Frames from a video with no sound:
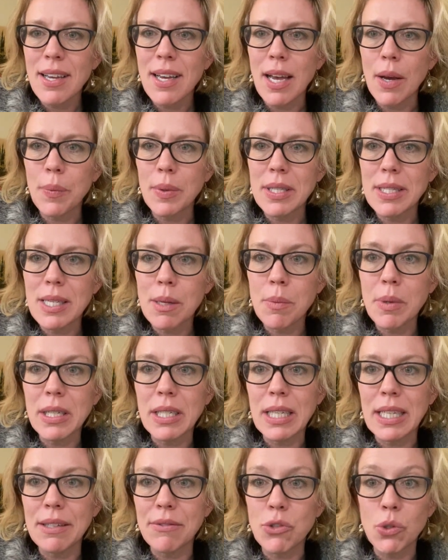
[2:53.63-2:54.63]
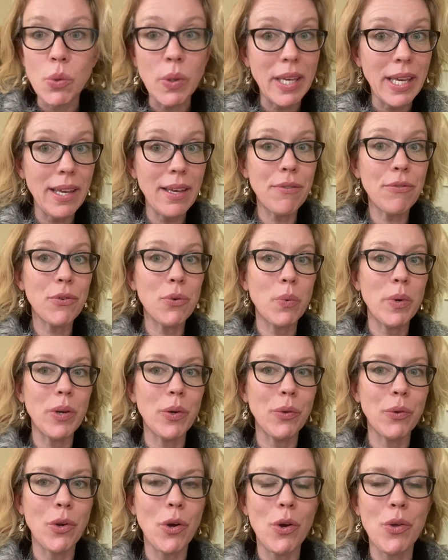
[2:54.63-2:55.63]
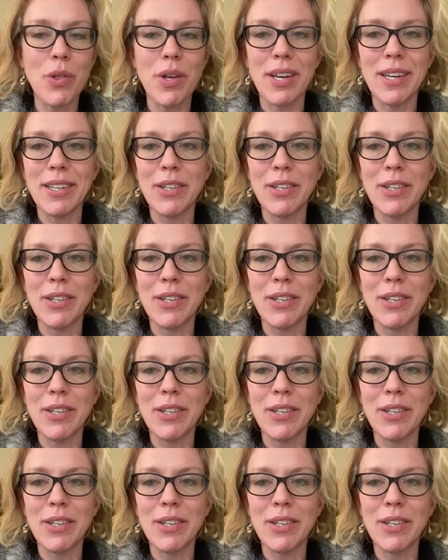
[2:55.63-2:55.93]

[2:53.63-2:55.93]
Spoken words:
And when someone gives you a gift, we all know that,